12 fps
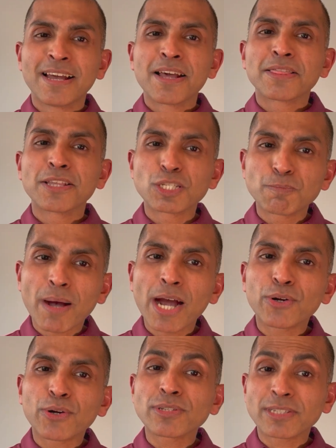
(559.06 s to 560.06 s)
The
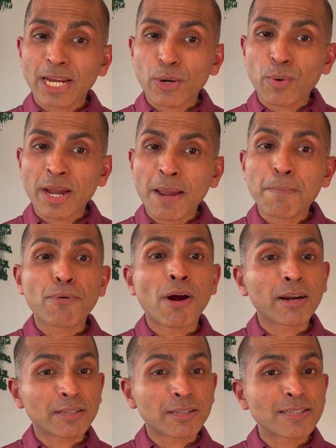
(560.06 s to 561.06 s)
Spiral Stairway
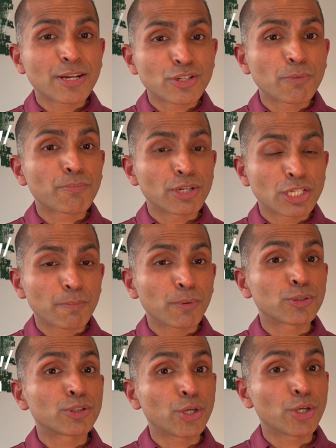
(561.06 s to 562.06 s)
Productization Principle
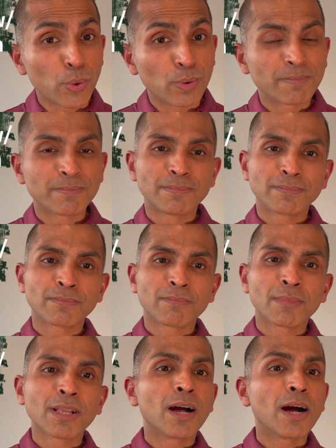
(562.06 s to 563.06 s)
2.
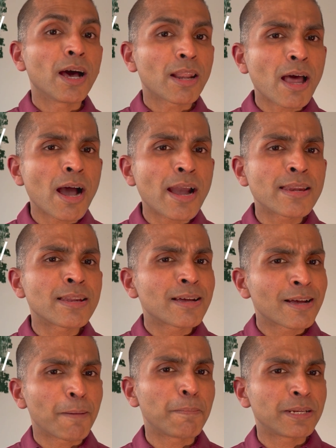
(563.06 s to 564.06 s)
Align
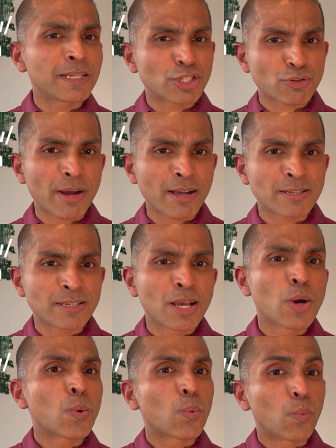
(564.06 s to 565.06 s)
company strengths
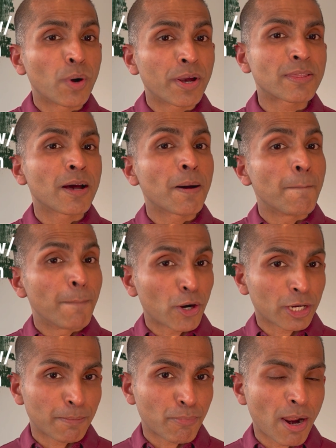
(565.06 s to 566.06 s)
with
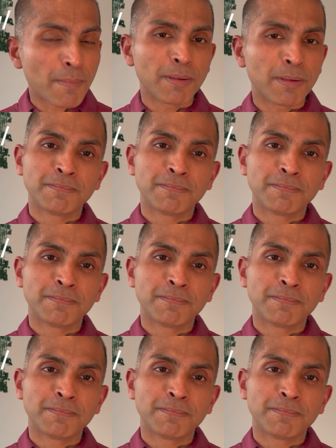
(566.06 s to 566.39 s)
market problem.